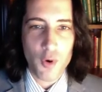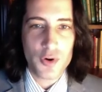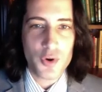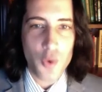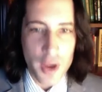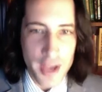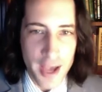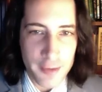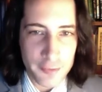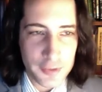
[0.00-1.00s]

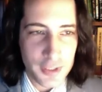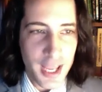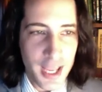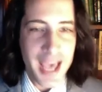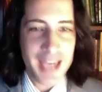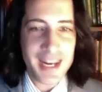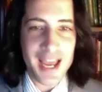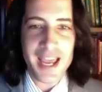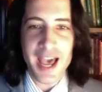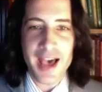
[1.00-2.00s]
Neueft, and
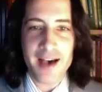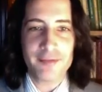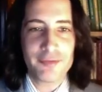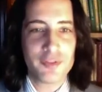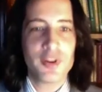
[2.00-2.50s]
I have